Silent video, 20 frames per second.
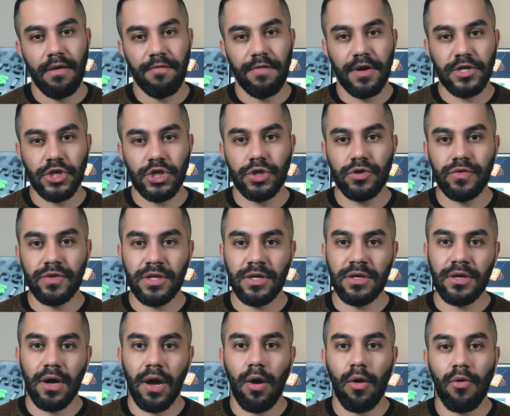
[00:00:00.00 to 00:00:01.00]
We are
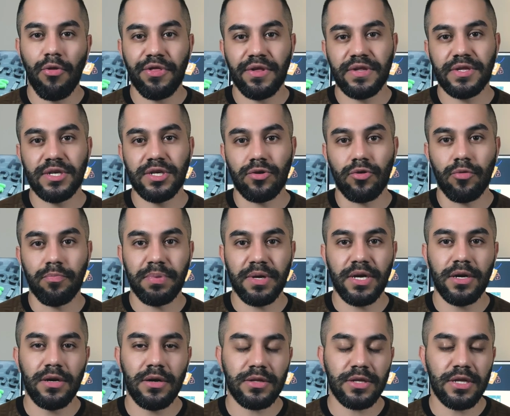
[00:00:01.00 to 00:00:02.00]
choosing Auth0
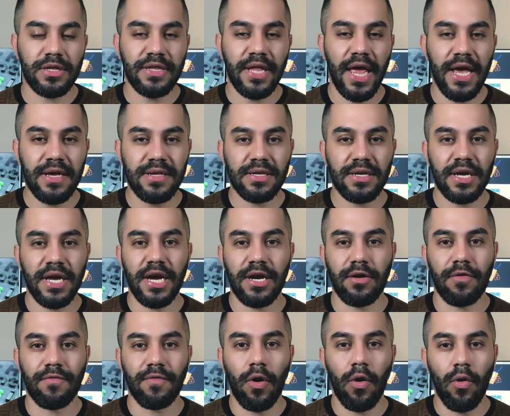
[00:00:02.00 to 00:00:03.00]
because it takes care
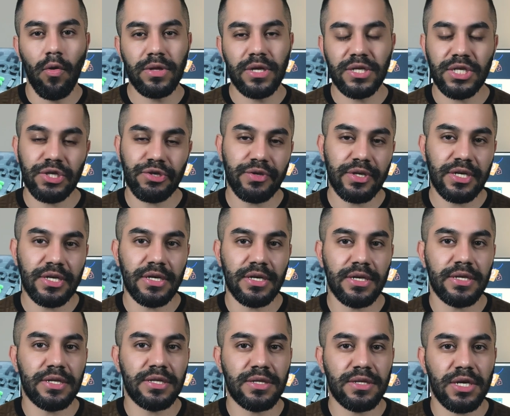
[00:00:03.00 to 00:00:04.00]
of all the tricky
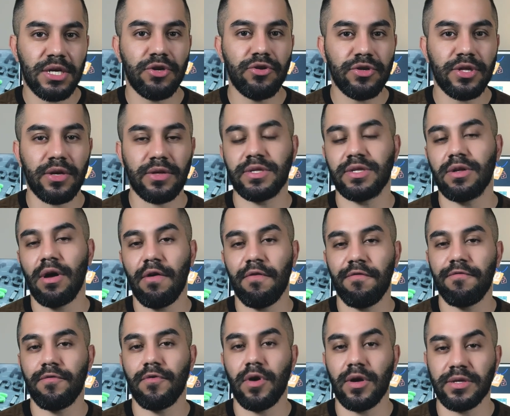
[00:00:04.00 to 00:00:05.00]
security stuff
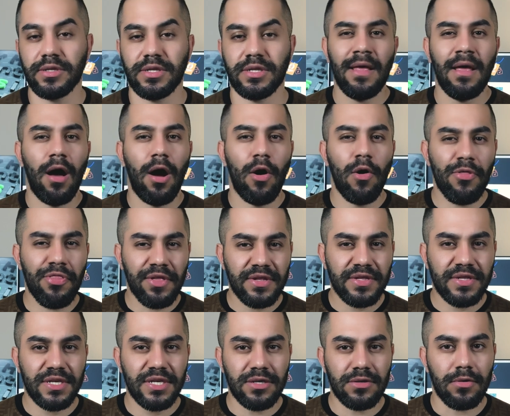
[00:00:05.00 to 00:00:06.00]
for us.
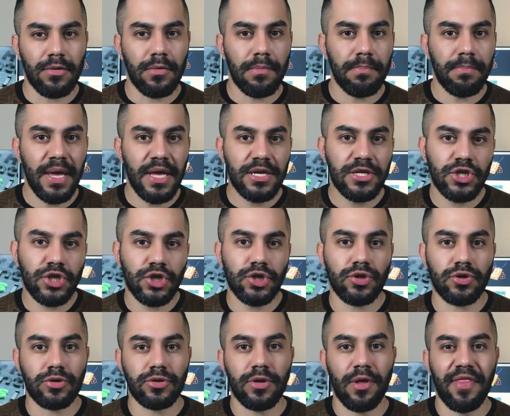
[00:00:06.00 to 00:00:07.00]
Auth0 makes
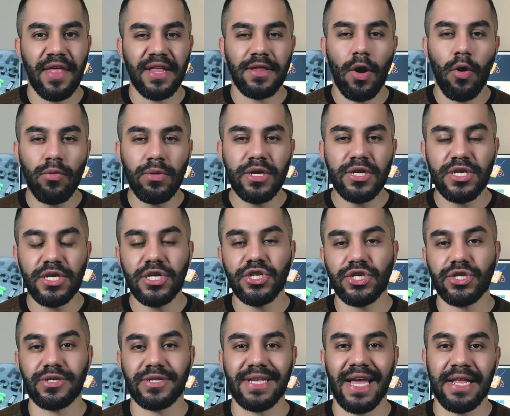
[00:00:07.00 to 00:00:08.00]
sure that only
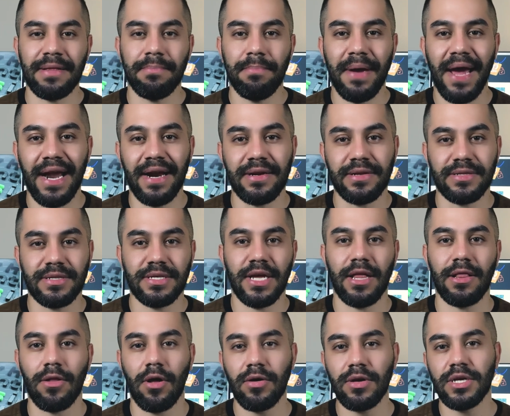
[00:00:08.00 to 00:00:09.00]
teachers and parents
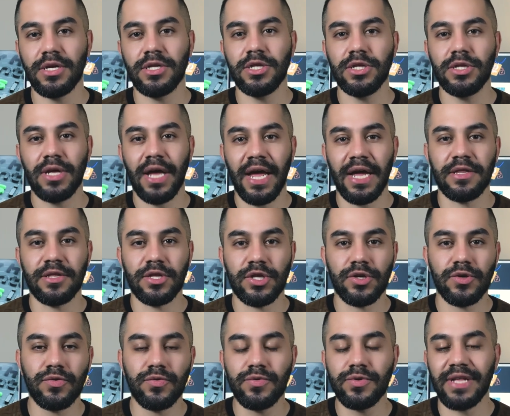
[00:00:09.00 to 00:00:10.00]
can log in and
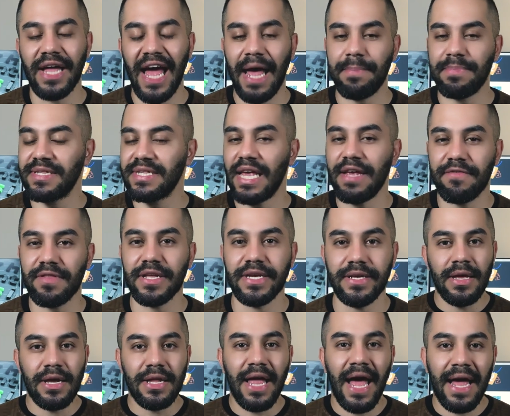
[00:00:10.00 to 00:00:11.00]
use the app safely.
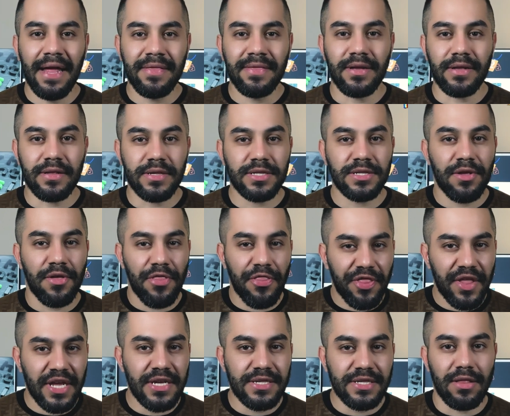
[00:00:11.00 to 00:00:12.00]
It handles
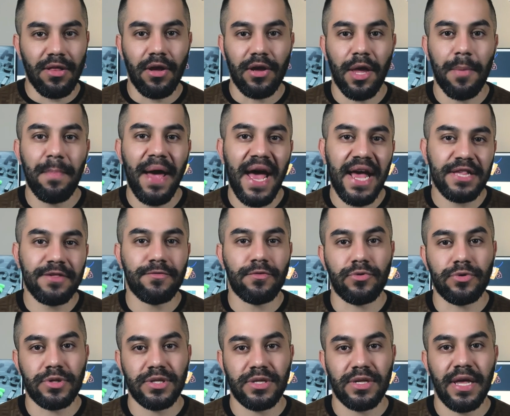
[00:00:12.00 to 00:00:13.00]
things like
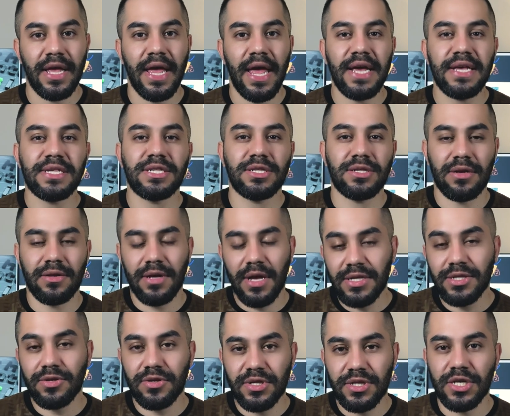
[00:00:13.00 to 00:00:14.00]
passwords,
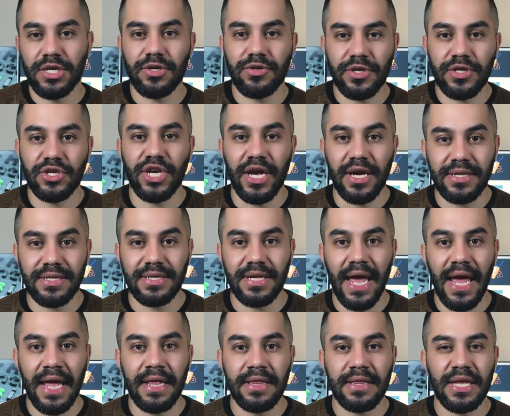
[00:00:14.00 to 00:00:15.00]
extra security checks,
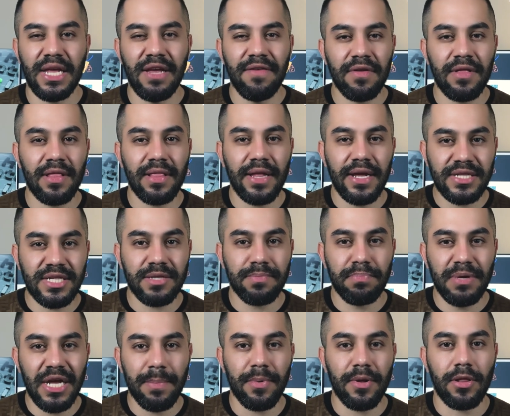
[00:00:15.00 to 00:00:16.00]
and even lets
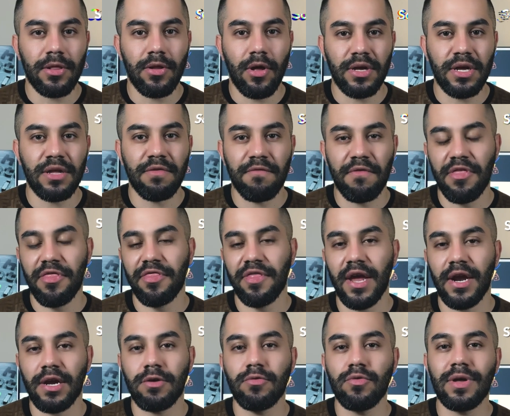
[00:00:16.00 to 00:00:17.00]
people log in with
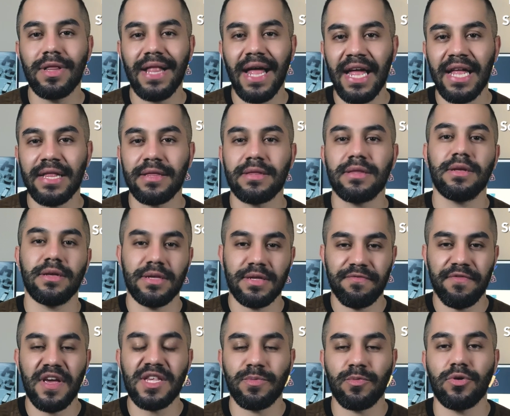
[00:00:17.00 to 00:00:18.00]
their Google and
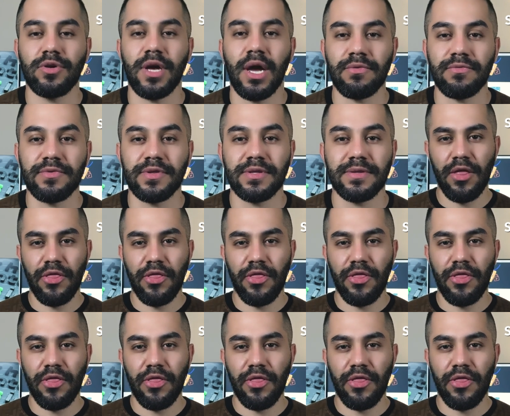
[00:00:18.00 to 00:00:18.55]
Facebook accounts.